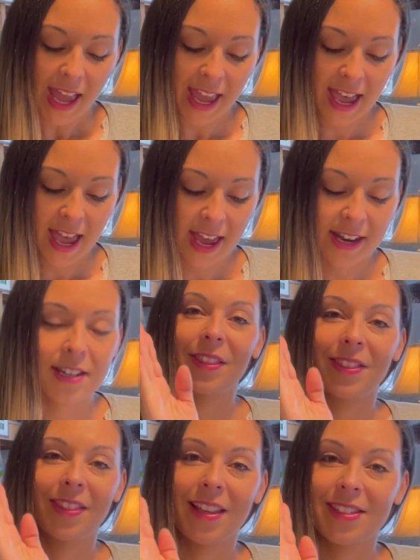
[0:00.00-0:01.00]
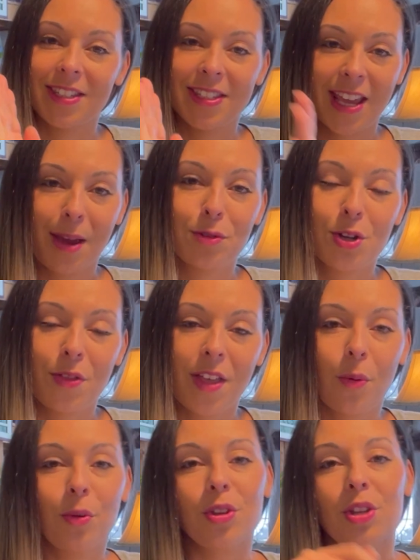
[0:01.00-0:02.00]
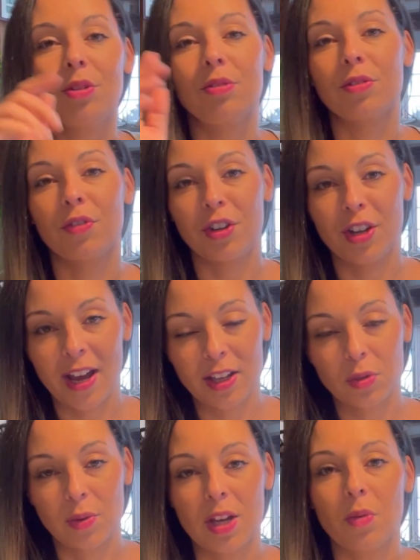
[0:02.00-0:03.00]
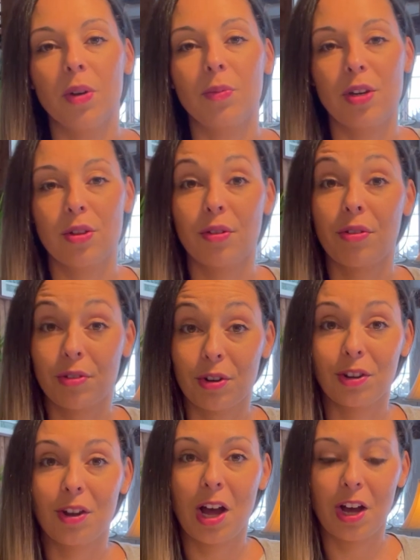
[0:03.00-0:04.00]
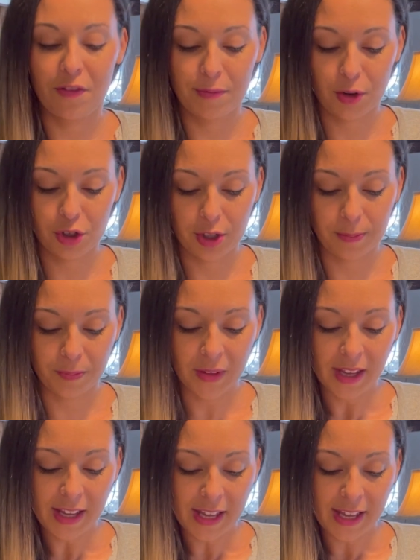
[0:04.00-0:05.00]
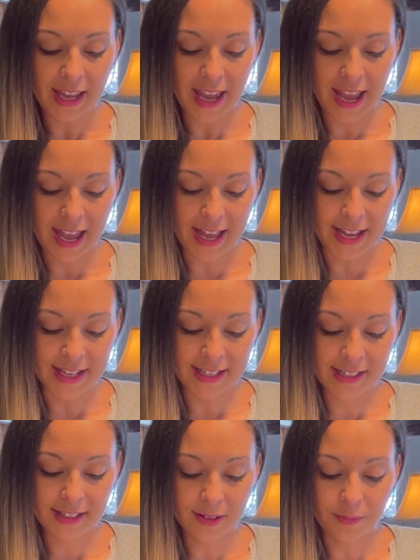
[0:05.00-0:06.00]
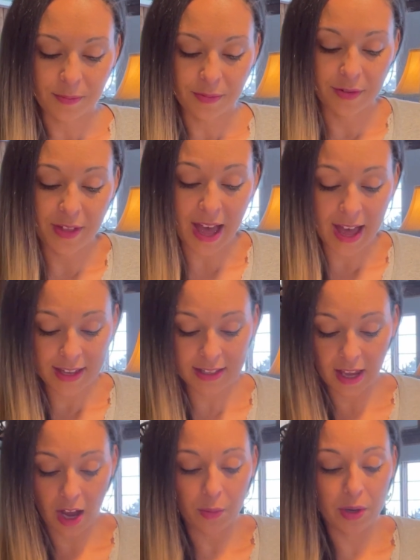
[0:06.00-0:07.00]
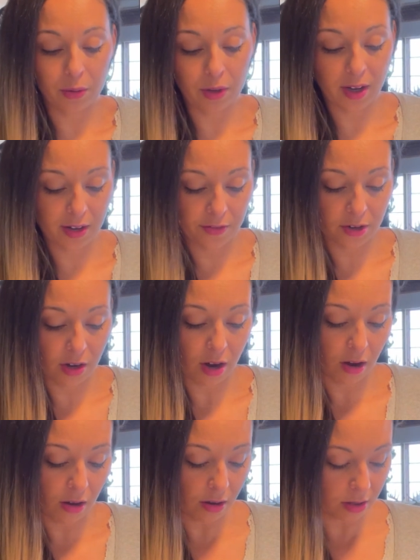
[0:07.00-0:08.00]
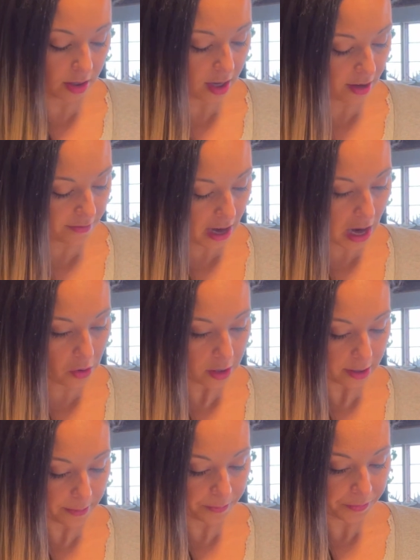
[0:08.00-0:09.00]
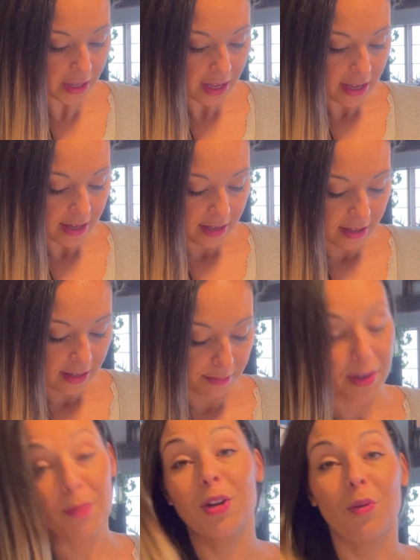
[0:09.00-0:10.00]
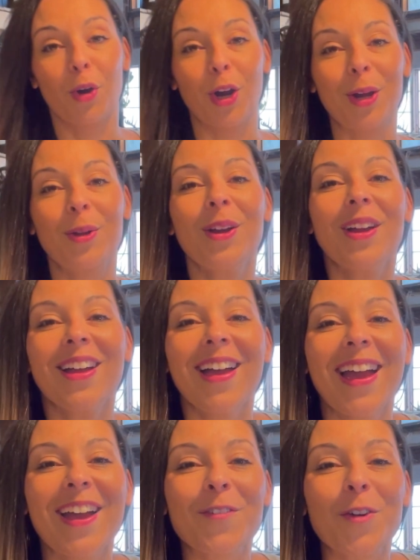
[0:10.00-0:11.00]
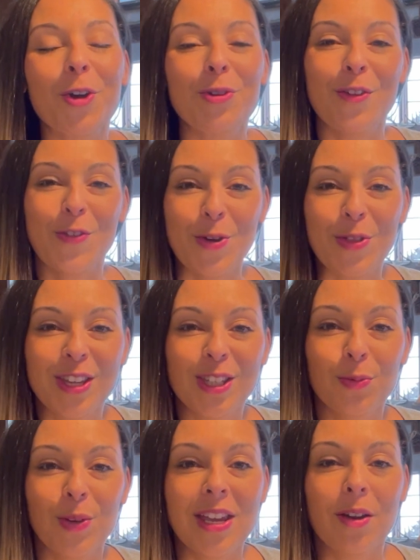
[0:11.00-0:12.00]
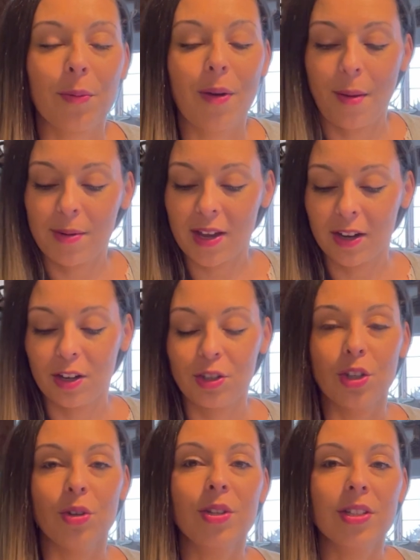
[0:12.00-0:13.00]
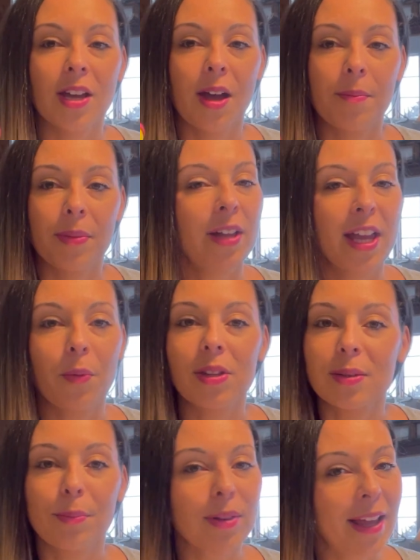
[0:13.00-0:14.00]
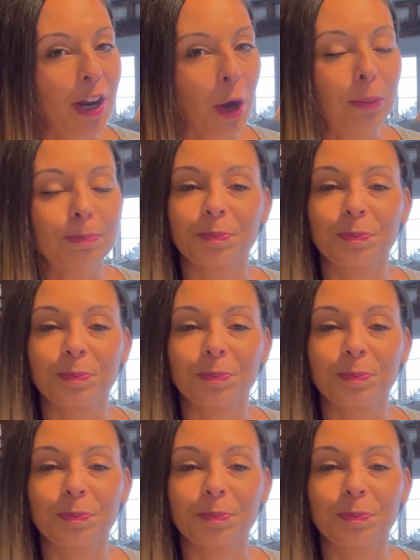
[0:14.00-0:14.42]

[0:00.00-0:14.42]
And that's the same tune that we'll use for next week when we do the third law of motion. And that is how we will cover all of our memory work. For a review this week, we're probably going to do some playing with some Play-Doh,